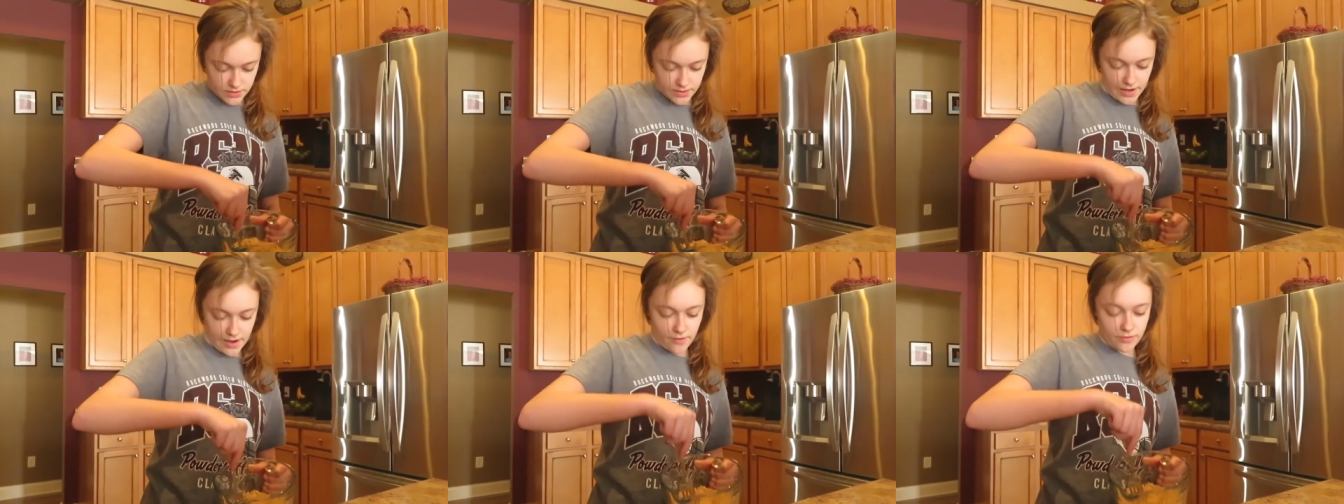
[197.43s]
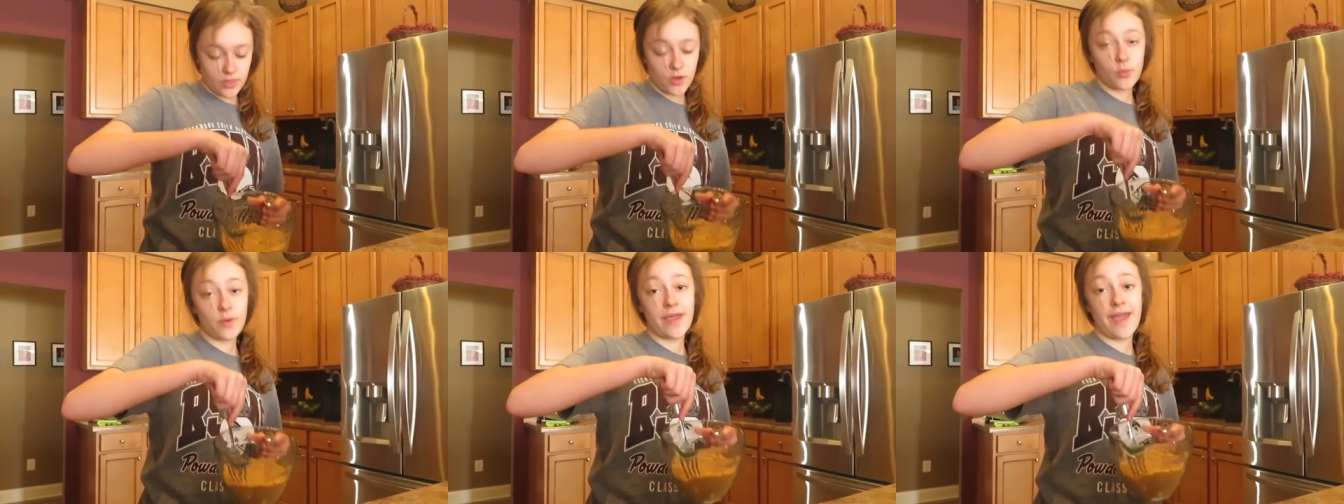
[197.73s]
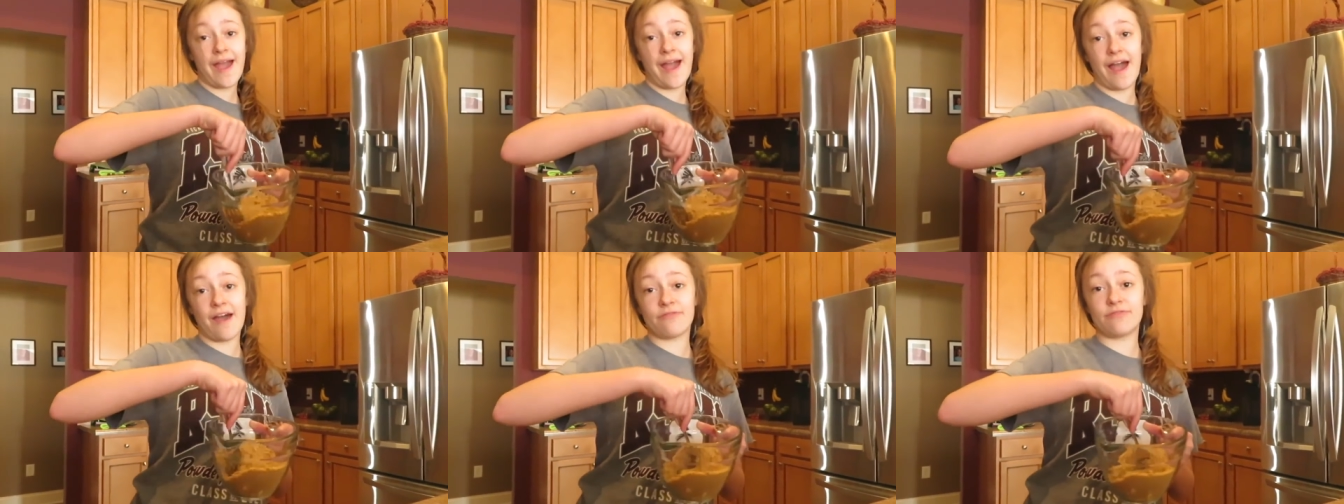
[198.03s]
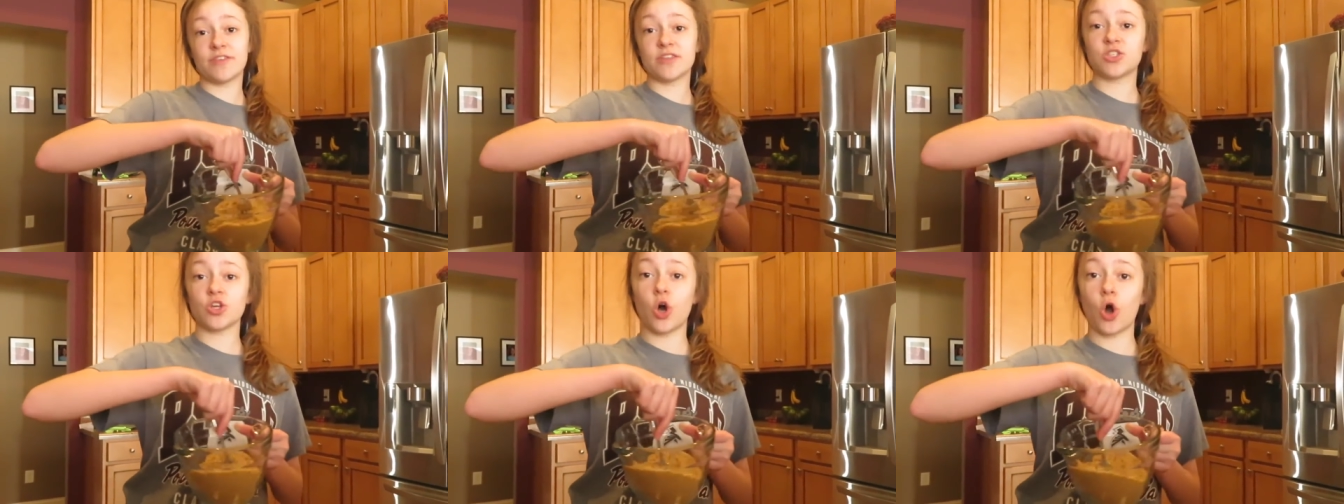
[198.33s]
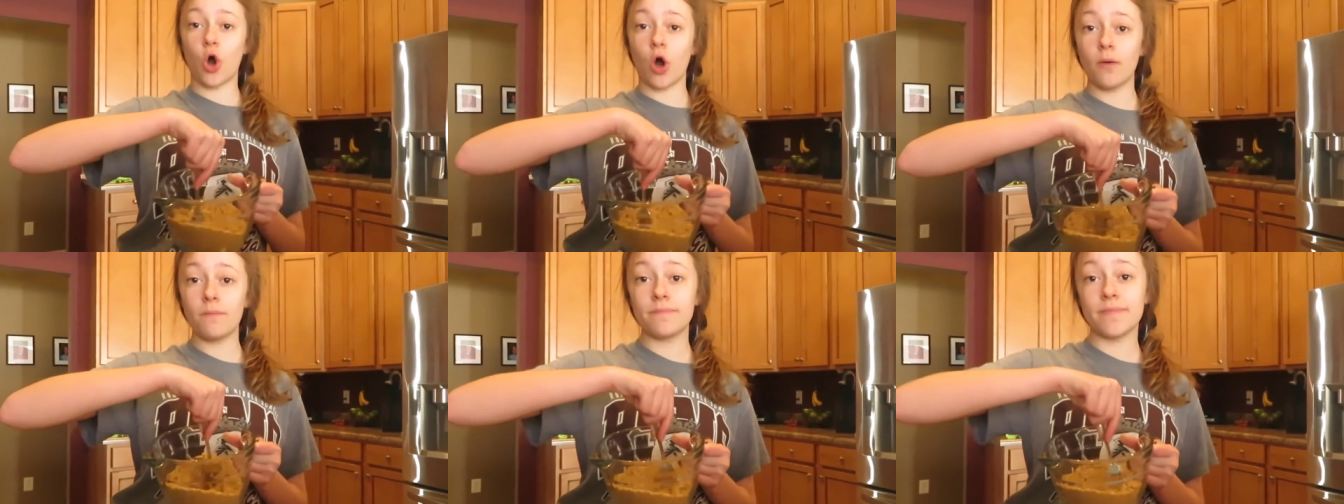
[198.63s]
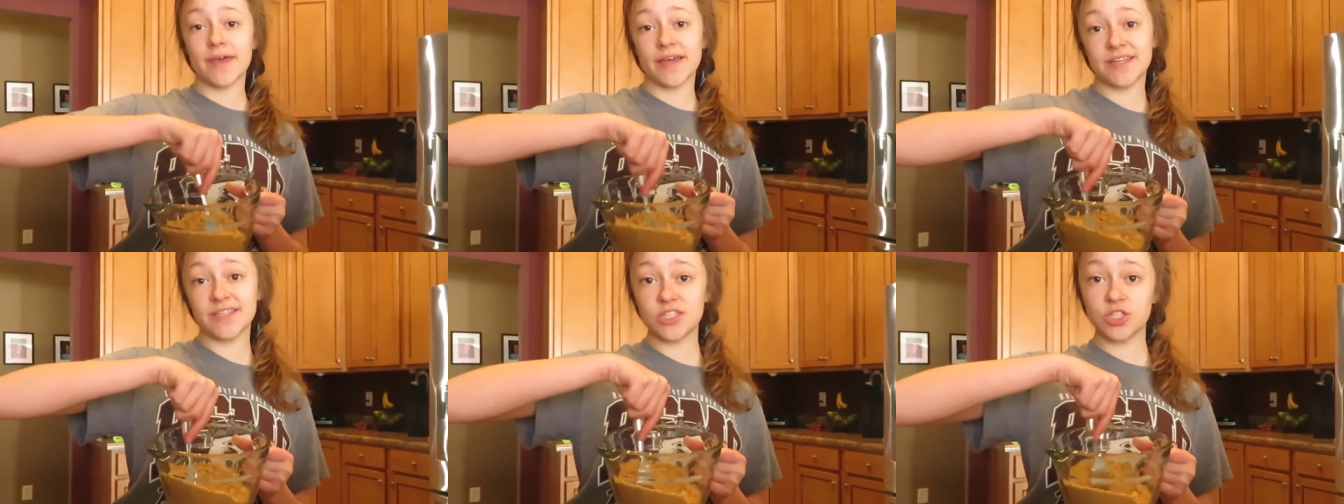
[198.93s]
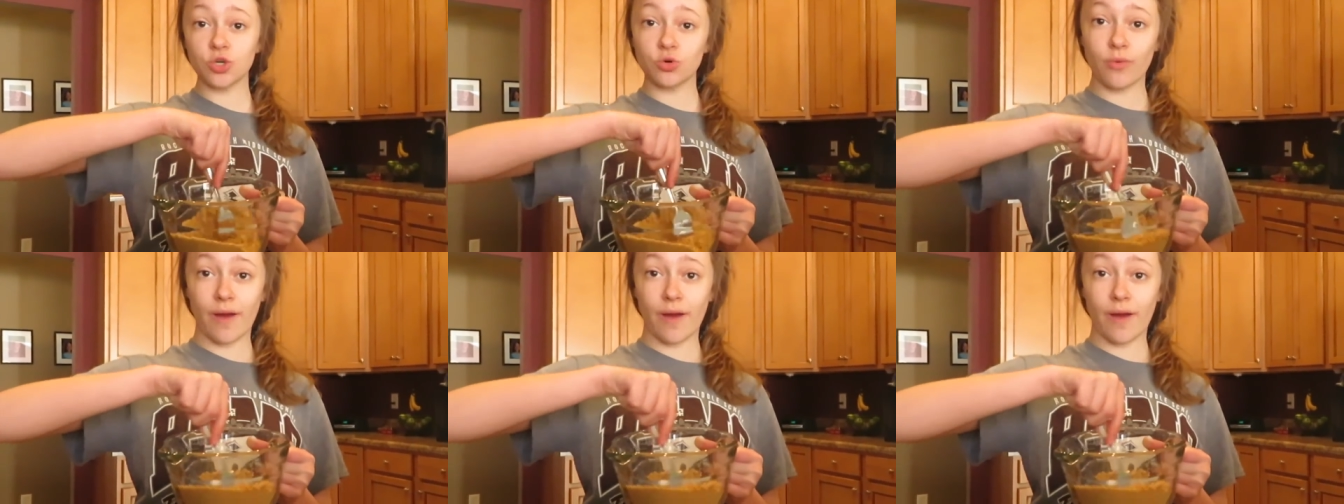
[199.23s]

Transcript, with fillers: Now that we have this all mixed